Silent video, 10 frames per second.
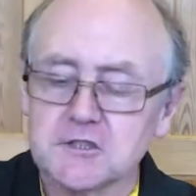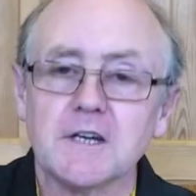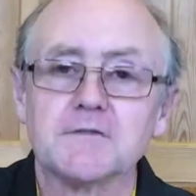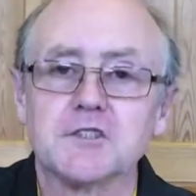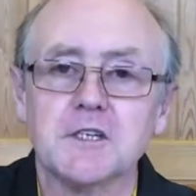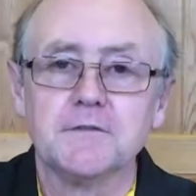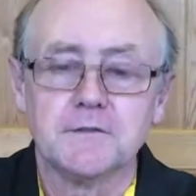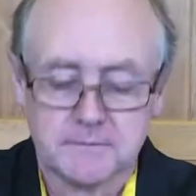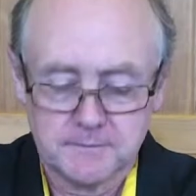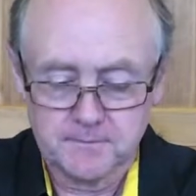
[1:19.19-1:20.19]
is
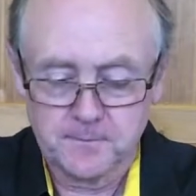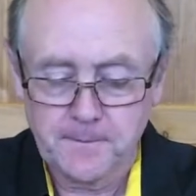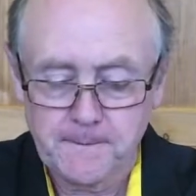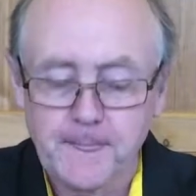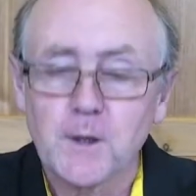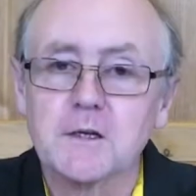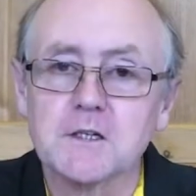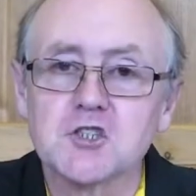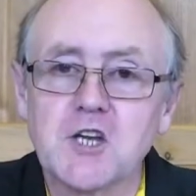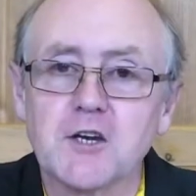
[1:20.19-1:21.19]
DeafSafe
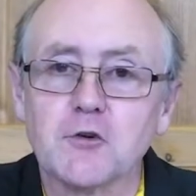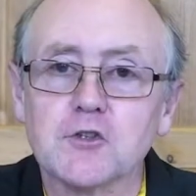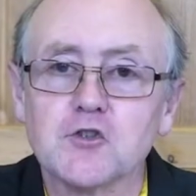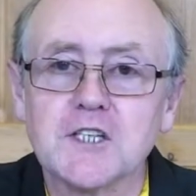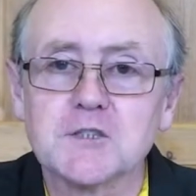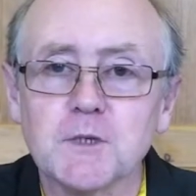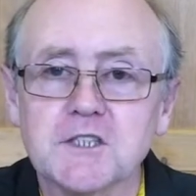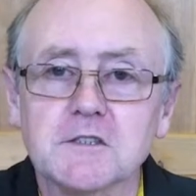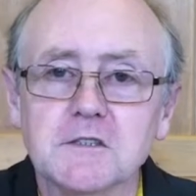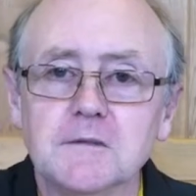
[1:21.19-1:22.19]
Integra
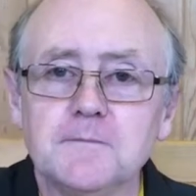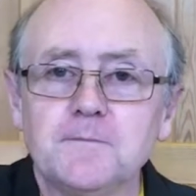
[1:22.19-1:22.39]
transmitter.